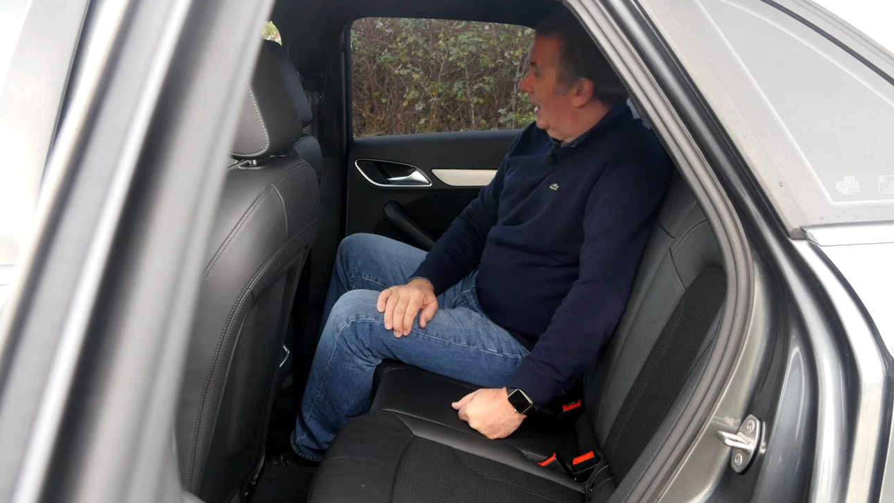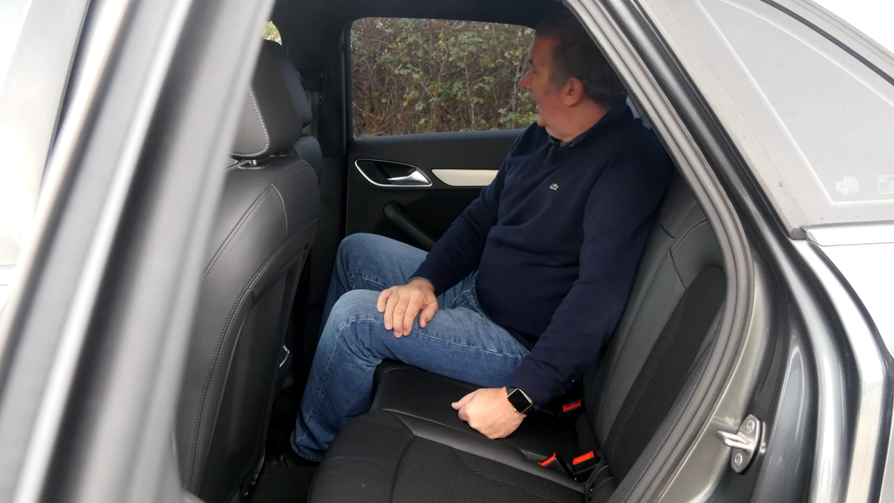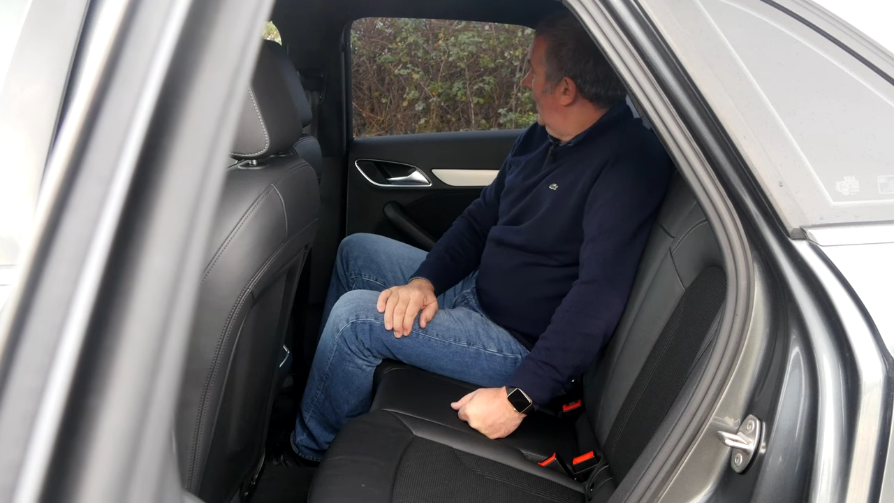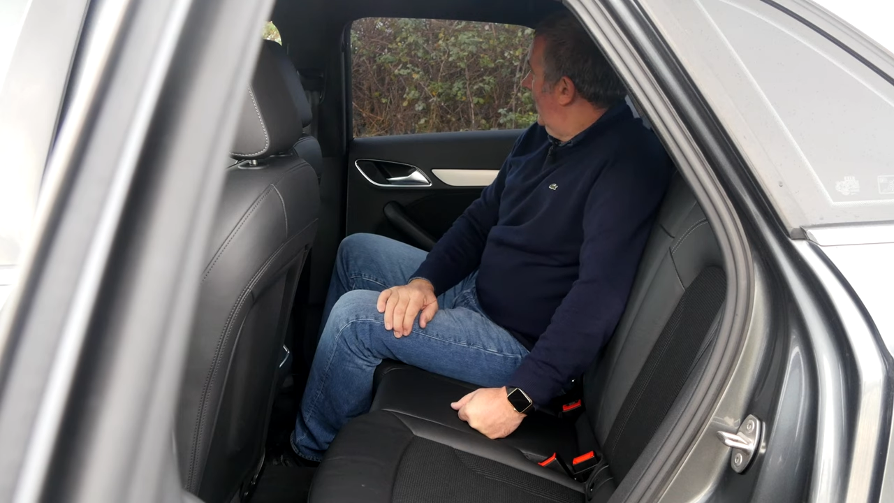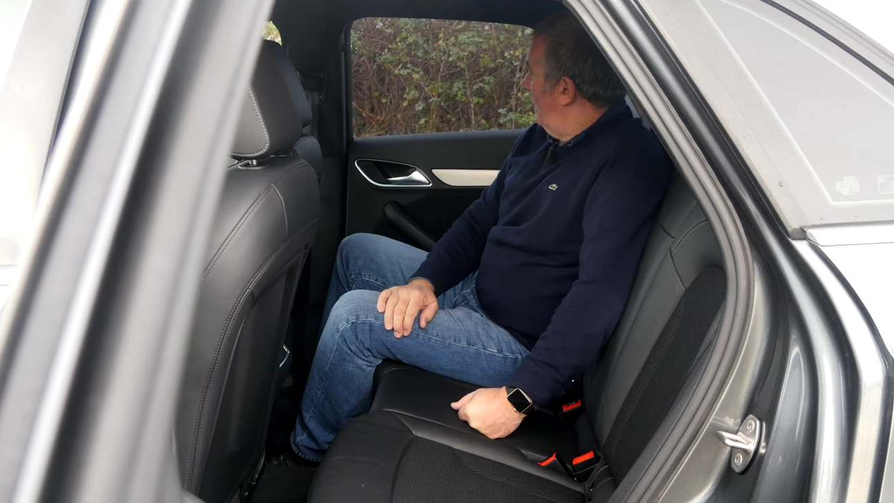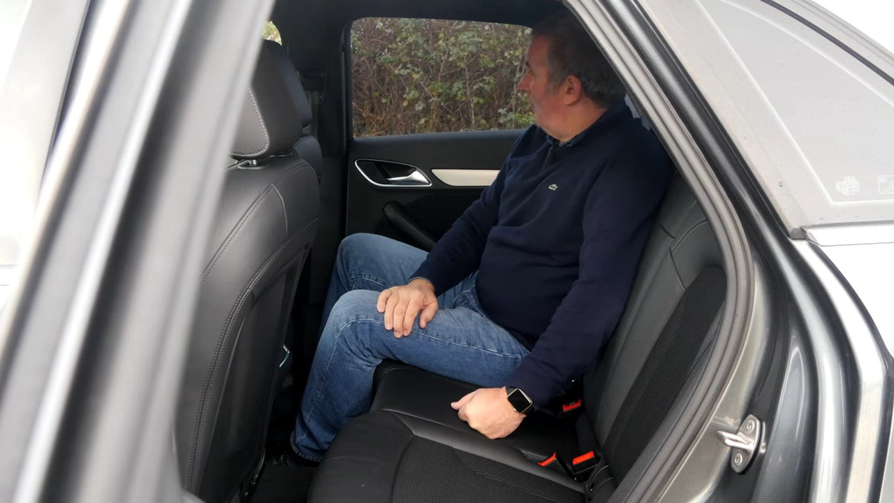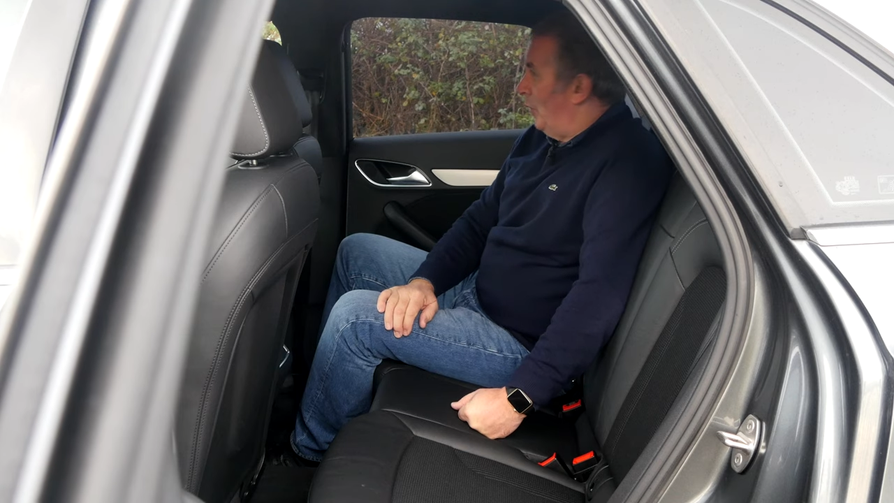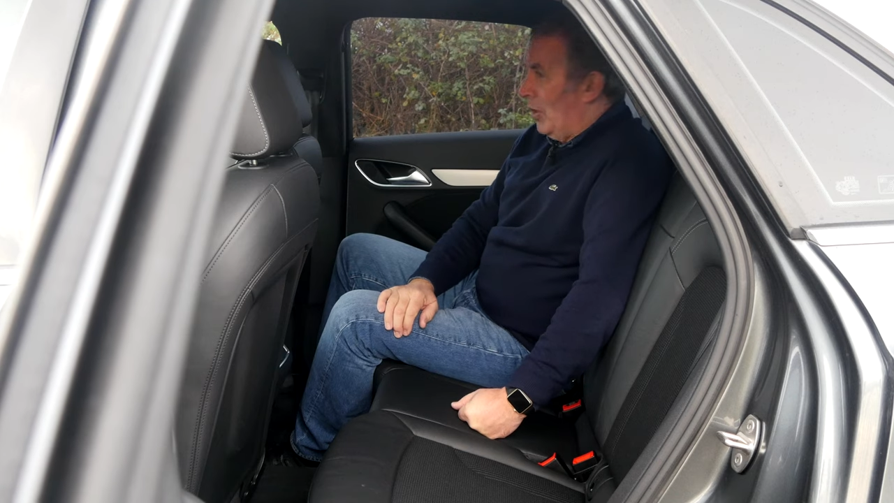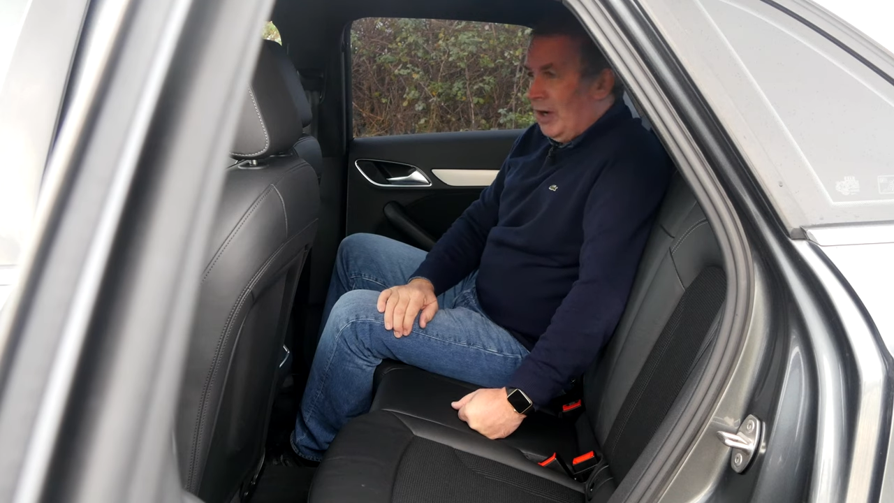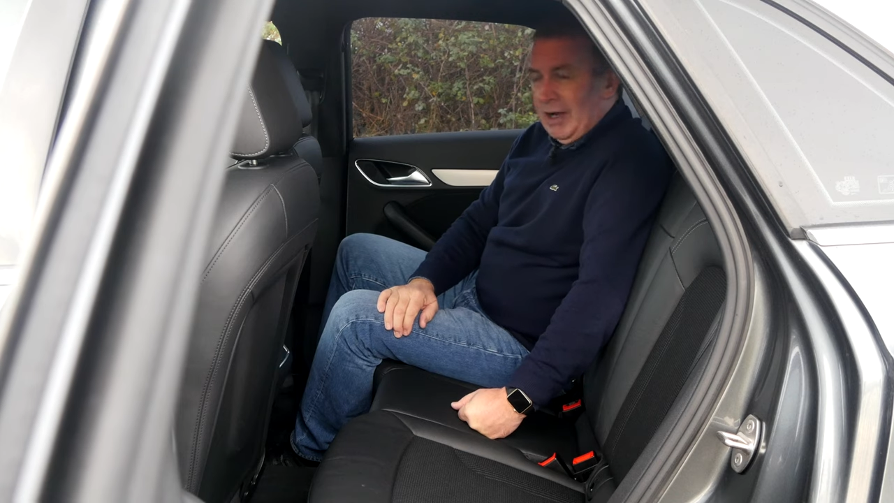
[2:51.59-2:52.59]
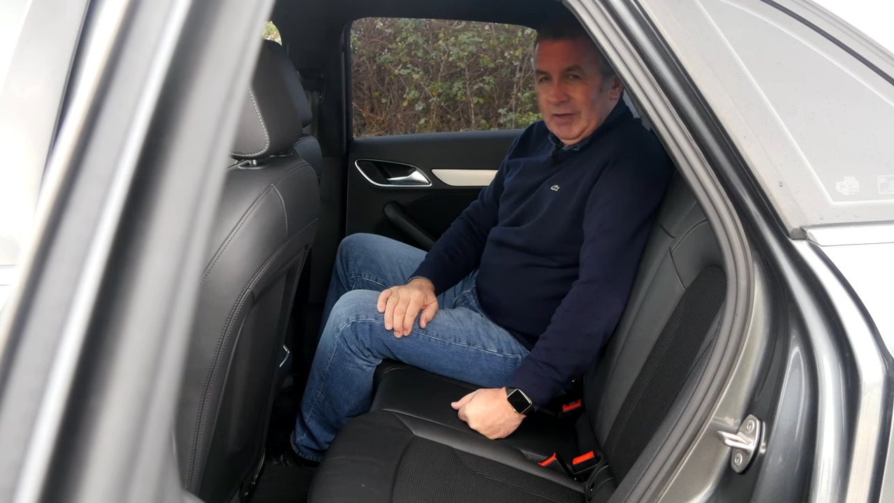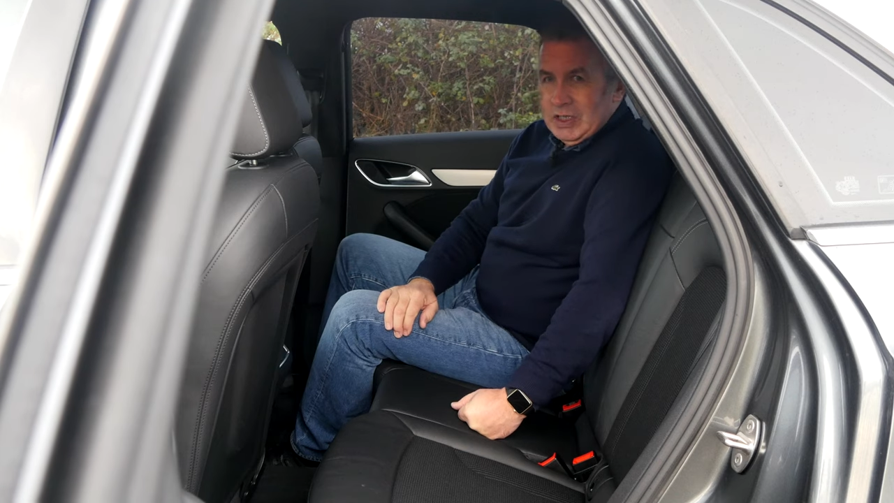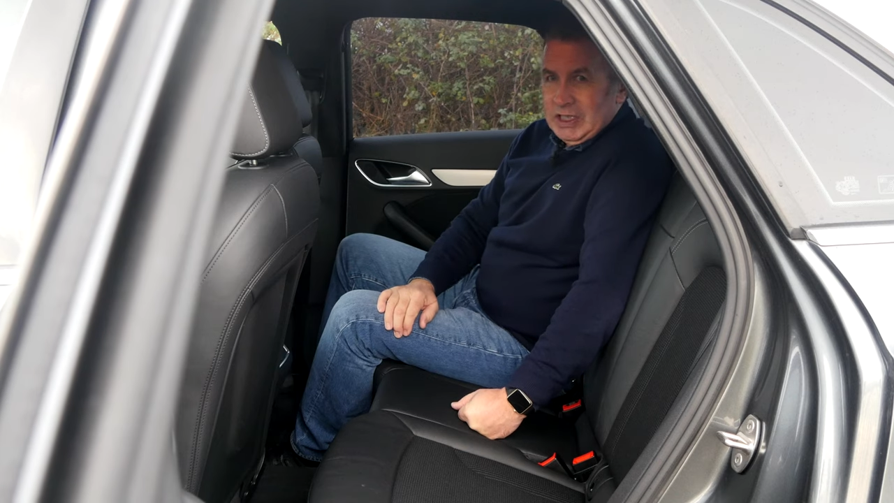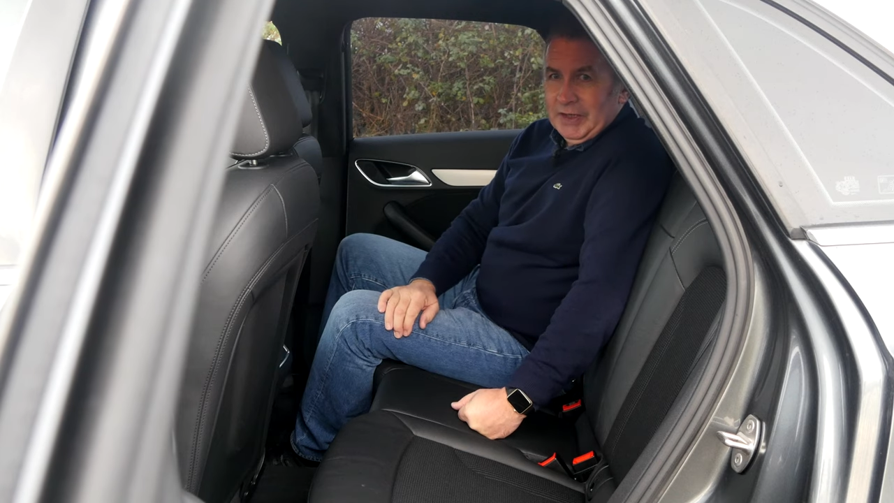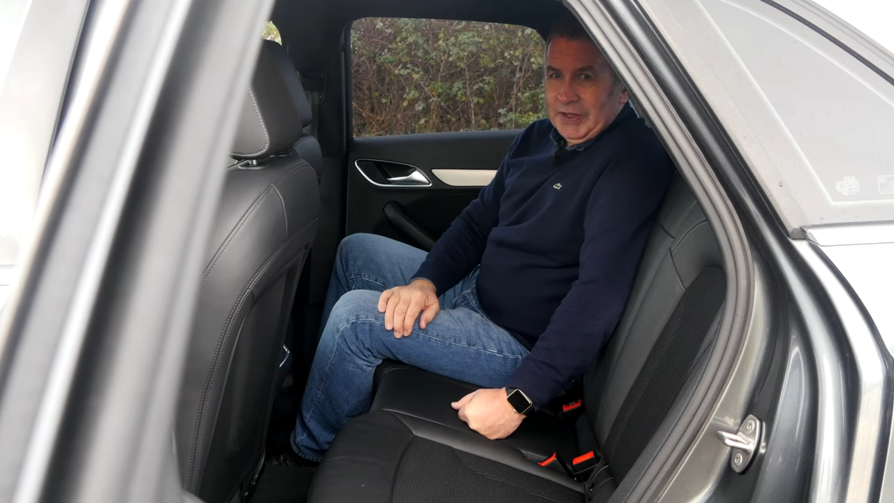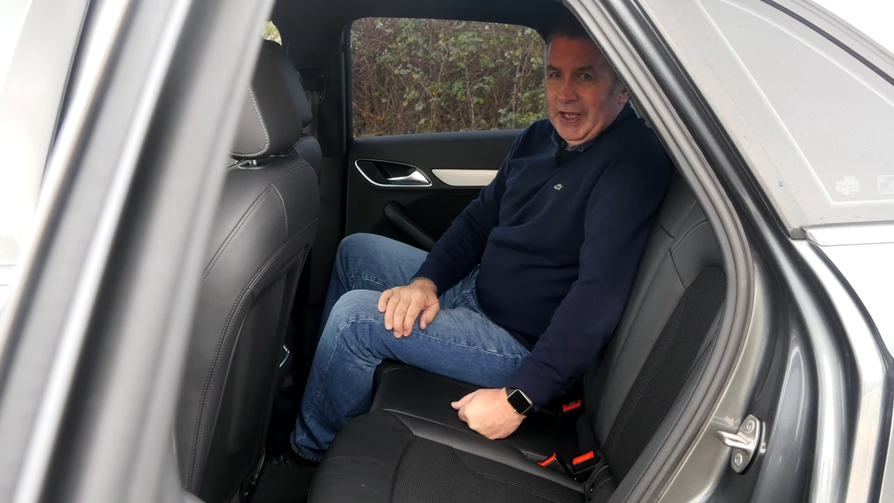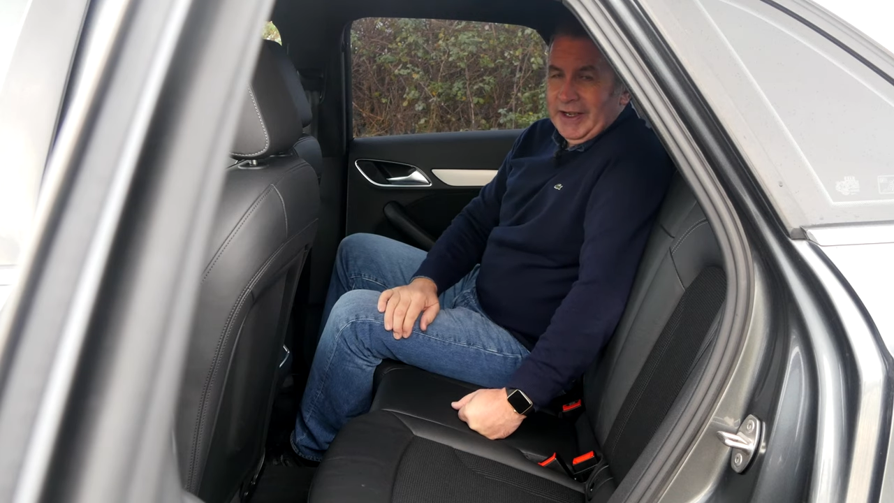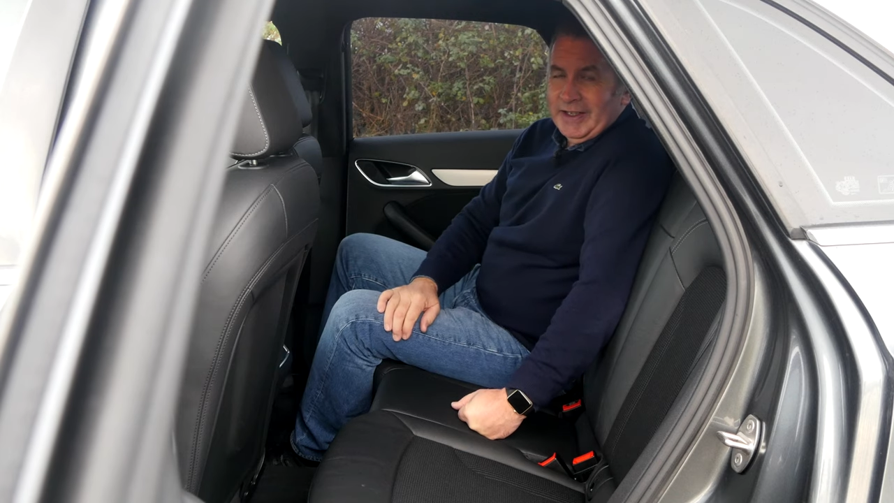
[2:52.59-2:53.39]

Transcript: uh, but having said that,